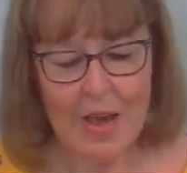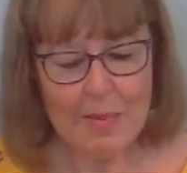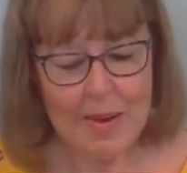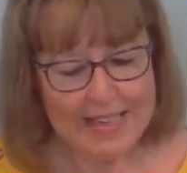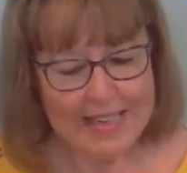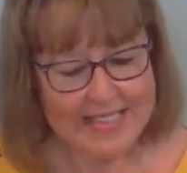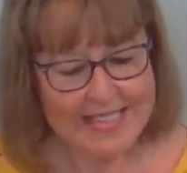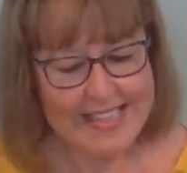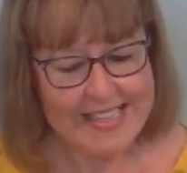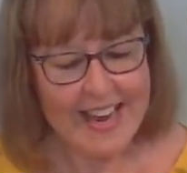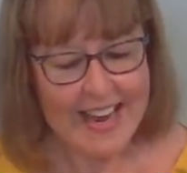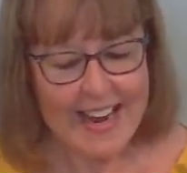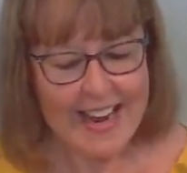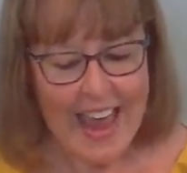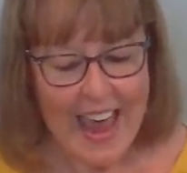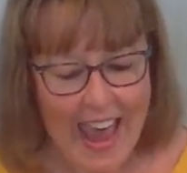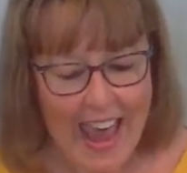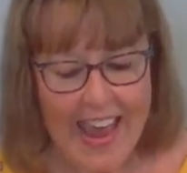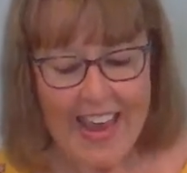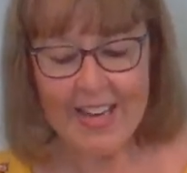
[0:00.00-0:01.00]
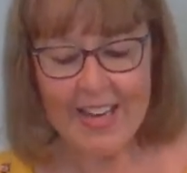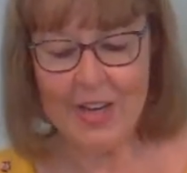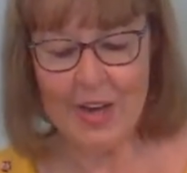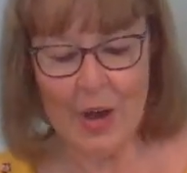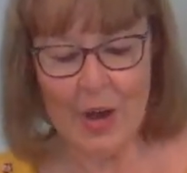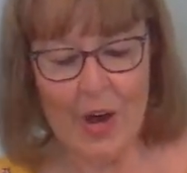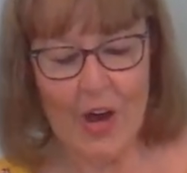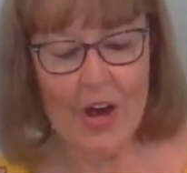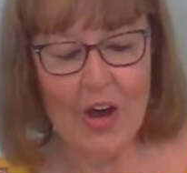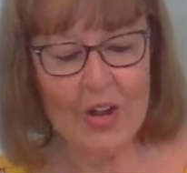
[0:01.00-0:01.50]
But it's saying, hey,
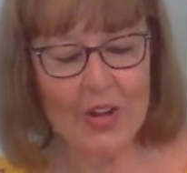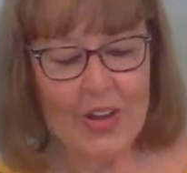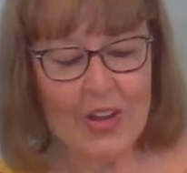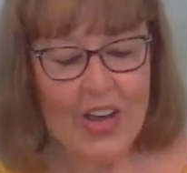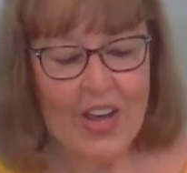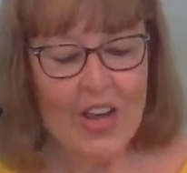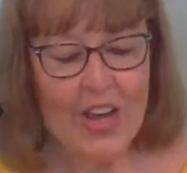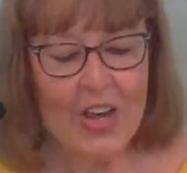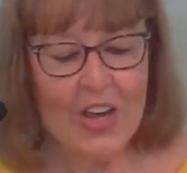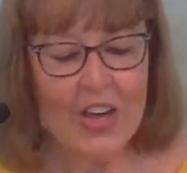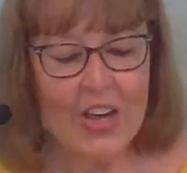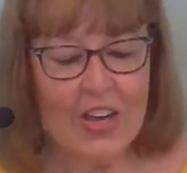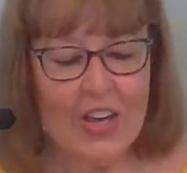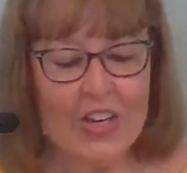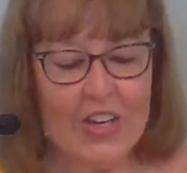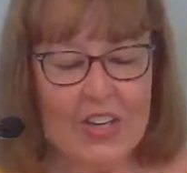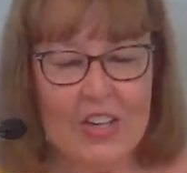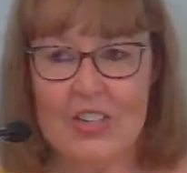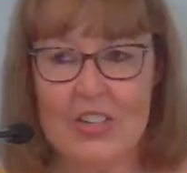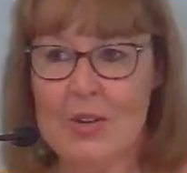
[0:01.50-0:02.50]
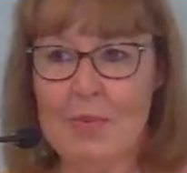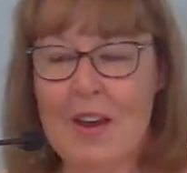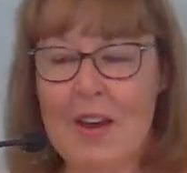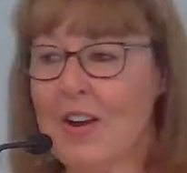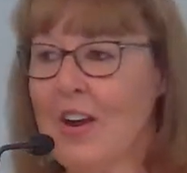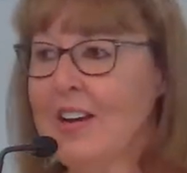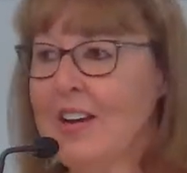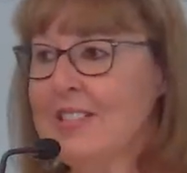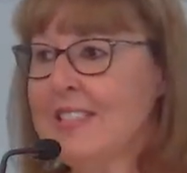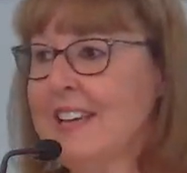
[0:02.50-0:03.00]
y'all, no
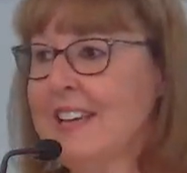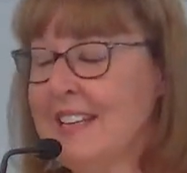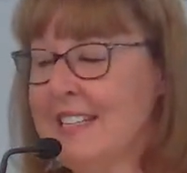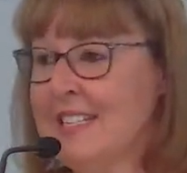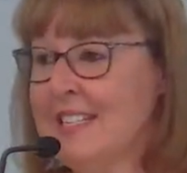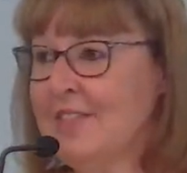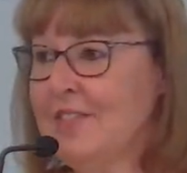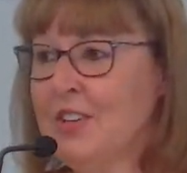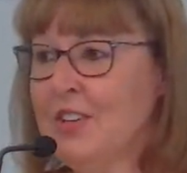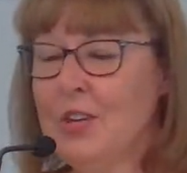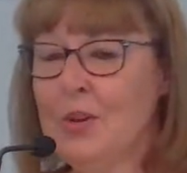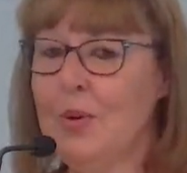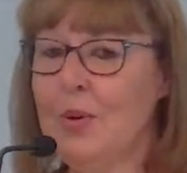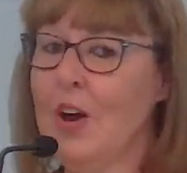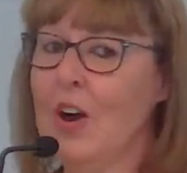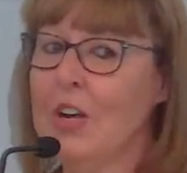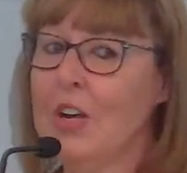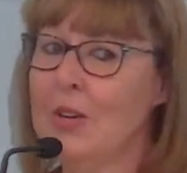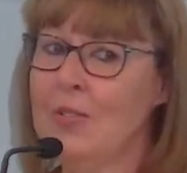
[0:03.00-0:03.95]
matter how scientific you are,